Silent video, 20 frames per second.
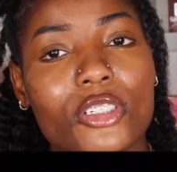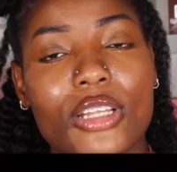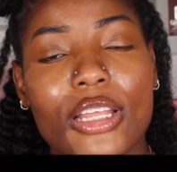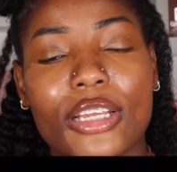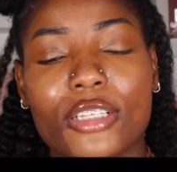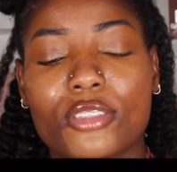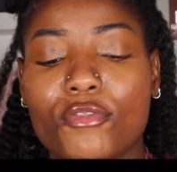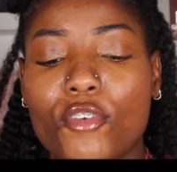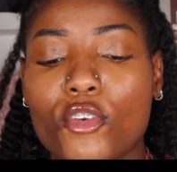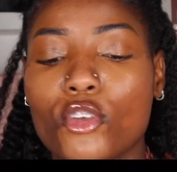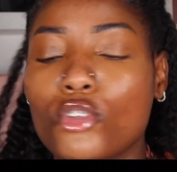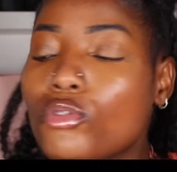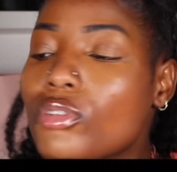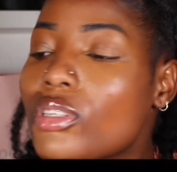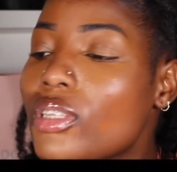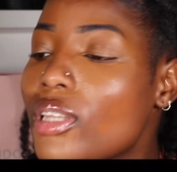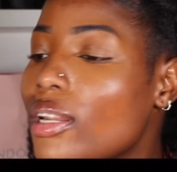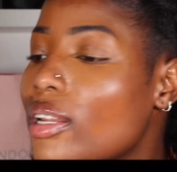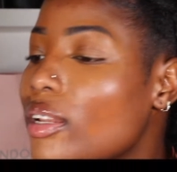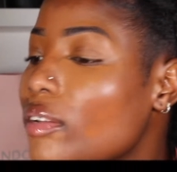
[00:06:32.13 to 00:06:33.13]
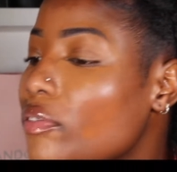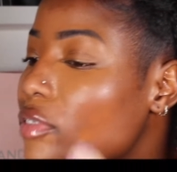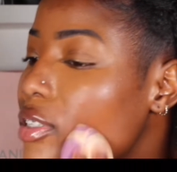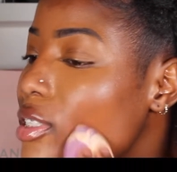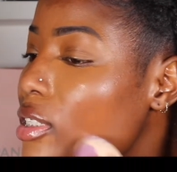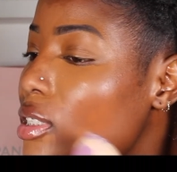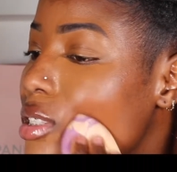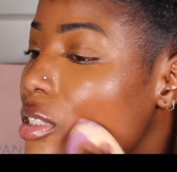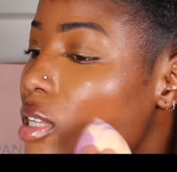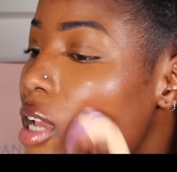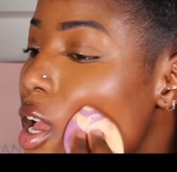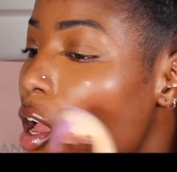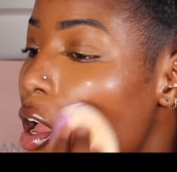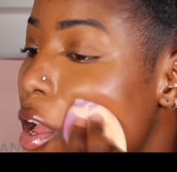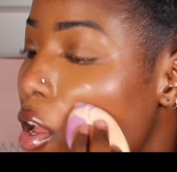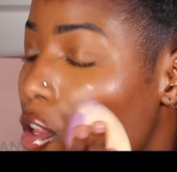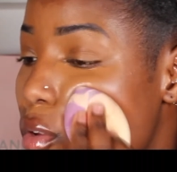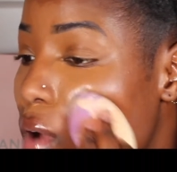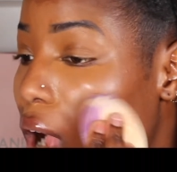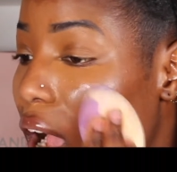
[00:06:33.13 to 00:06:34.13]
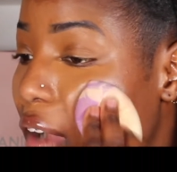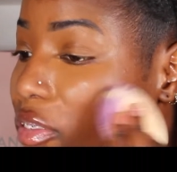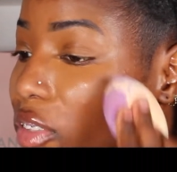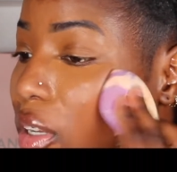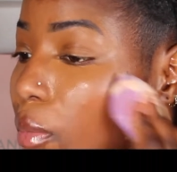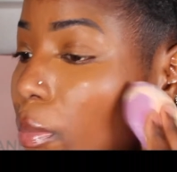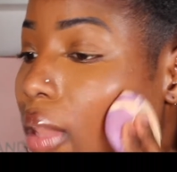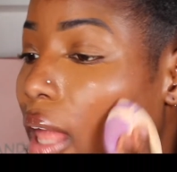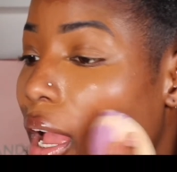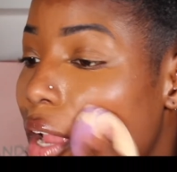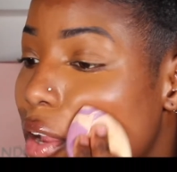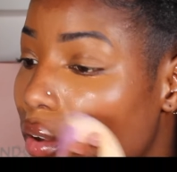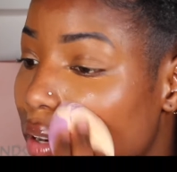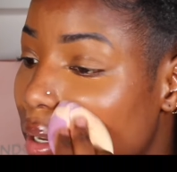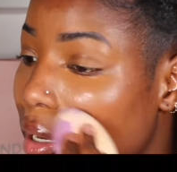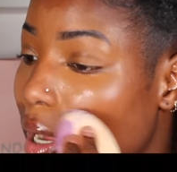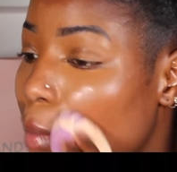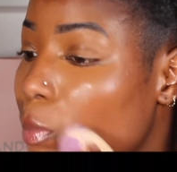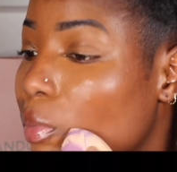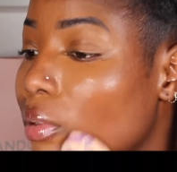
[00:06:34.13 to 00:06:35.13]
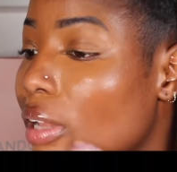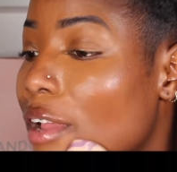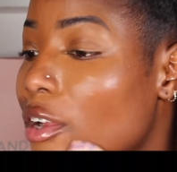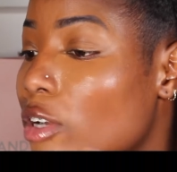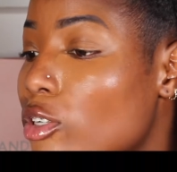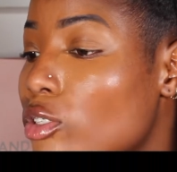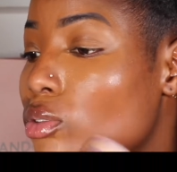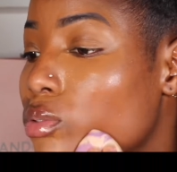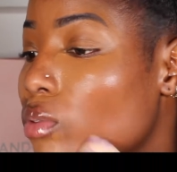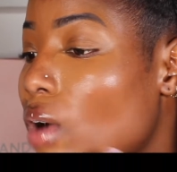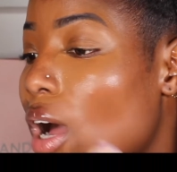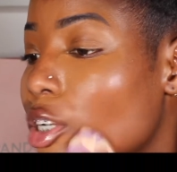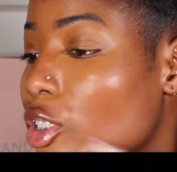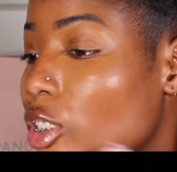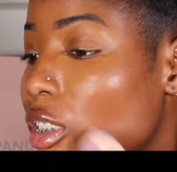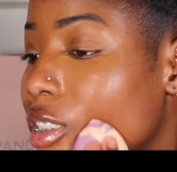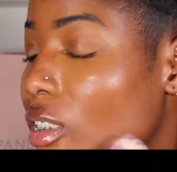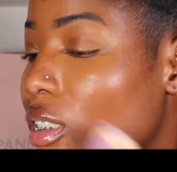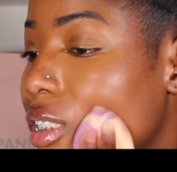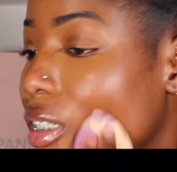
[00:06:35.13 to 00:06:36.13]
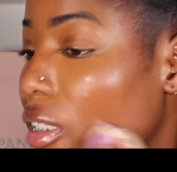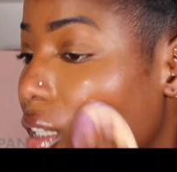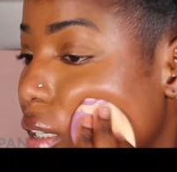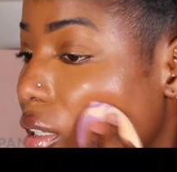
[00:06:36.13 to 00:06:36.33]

Like, for you to see the difference, you have to apply on a couple layers to actually see the